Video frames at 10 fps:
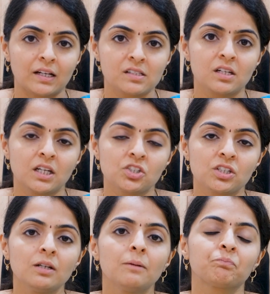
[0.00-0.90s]

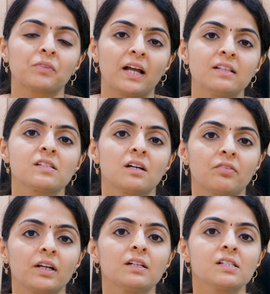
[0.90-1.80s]
vaccination and
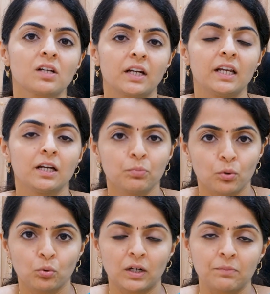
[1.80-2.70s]
cervical screening
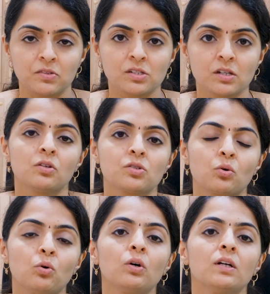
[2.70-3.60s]
programs.
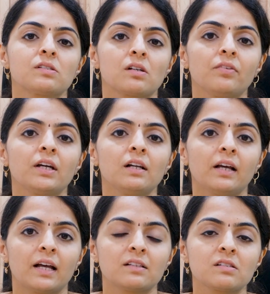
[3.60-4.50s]
So cervical
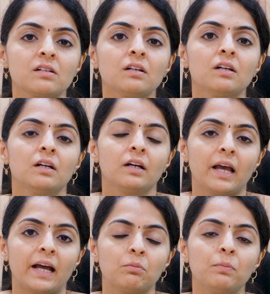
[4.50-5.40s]
cancer
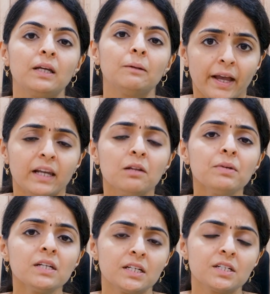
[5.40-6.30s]
can be
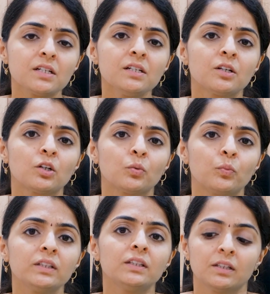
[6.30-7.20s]
eliminated
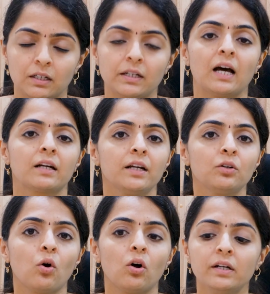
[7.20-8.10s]
with
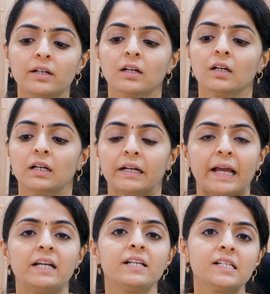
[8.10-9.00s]
target called
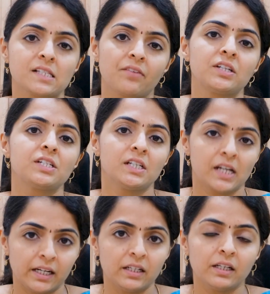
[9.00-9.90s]

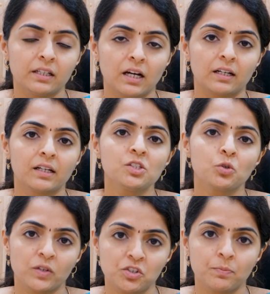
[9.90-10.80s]
90-70-90 targets,
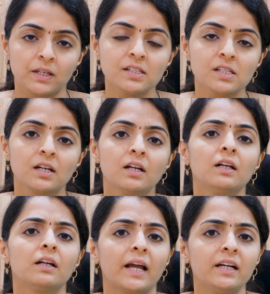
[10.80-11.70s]
which means
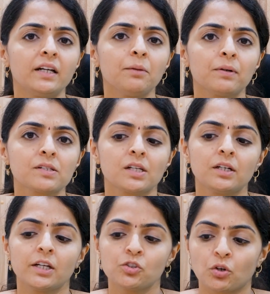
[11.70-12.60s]

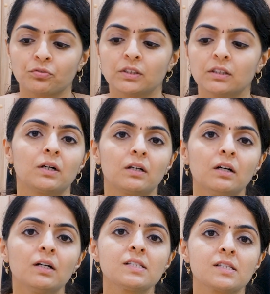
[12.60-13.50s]
90% of the
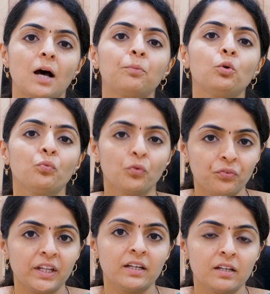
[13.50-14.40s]
girls up to
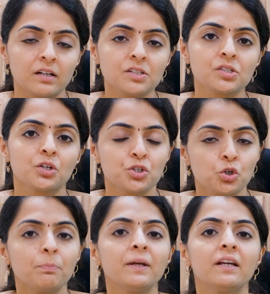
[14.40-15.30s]
15 years
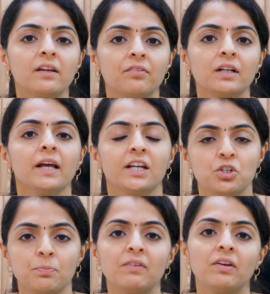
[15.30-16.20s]
should be given
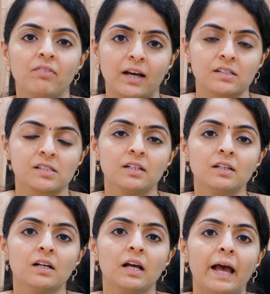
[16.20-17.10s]
HPV vaccine
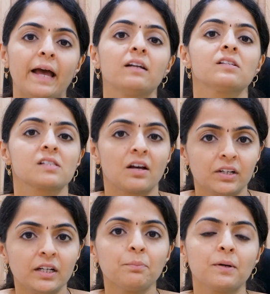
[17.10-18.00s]
and
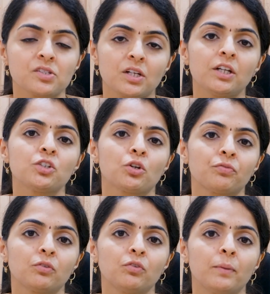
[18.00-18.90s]
70% of
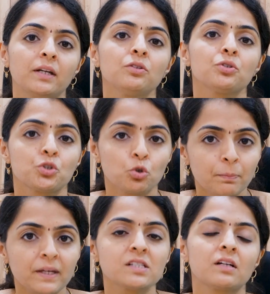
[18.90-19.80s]
the women should
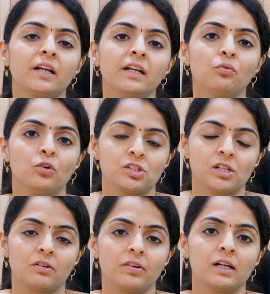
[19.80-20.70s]
be screened for
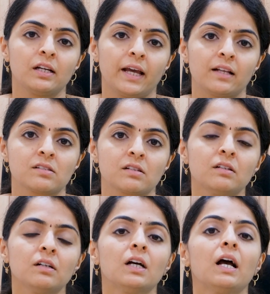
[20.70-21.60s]
cervical cancer
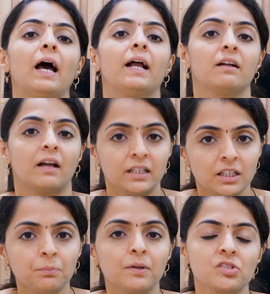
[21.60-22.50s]
and
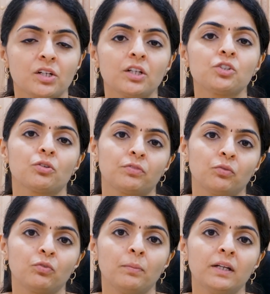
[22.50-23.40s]
90% of
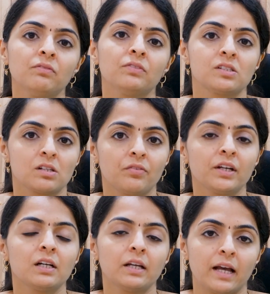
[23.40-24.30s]
the women with
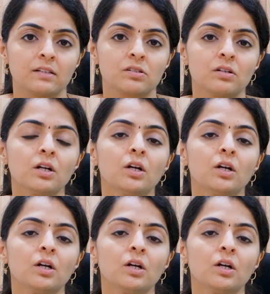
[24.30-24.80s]
cervical cancer